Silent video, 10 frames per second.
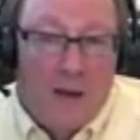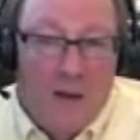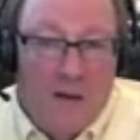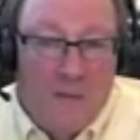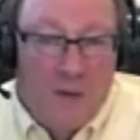
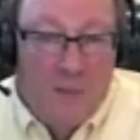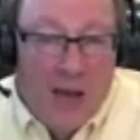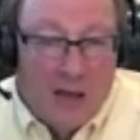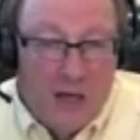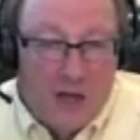You
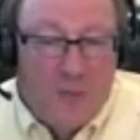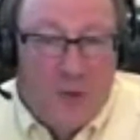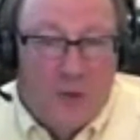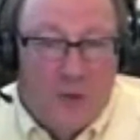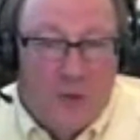balance out your
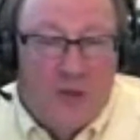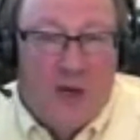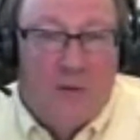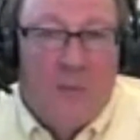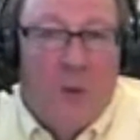point of sale
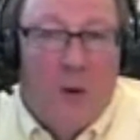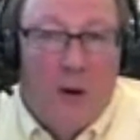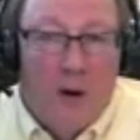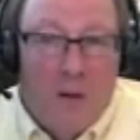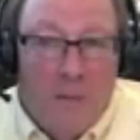report,
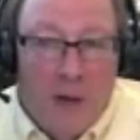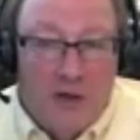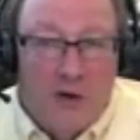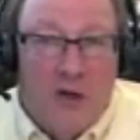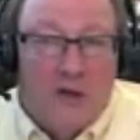make
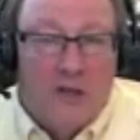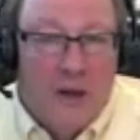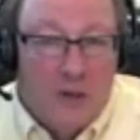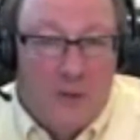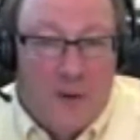sure you
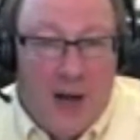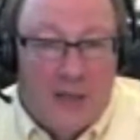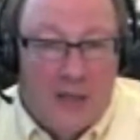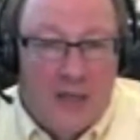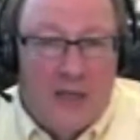understand what your
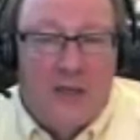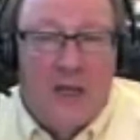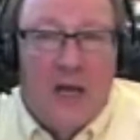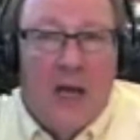deposit is.